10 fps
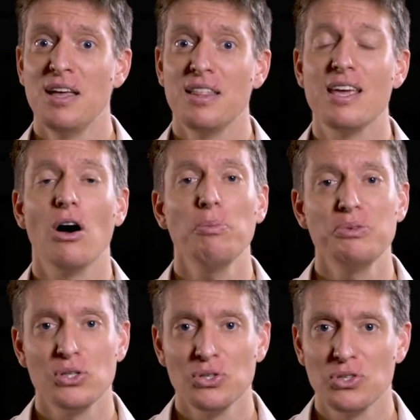the
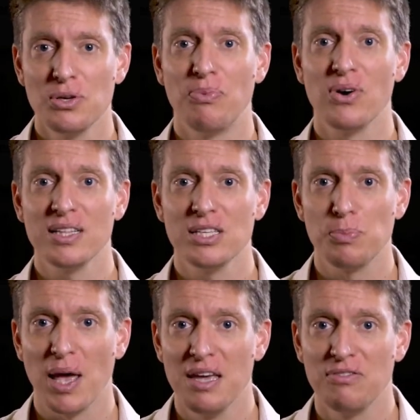options to bring this
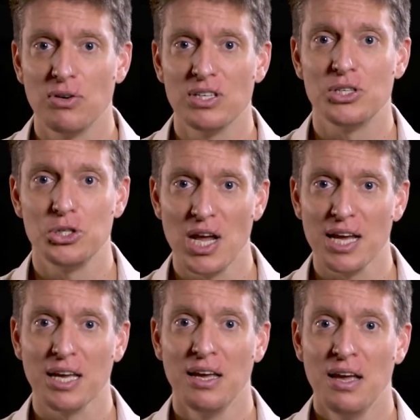behavior into check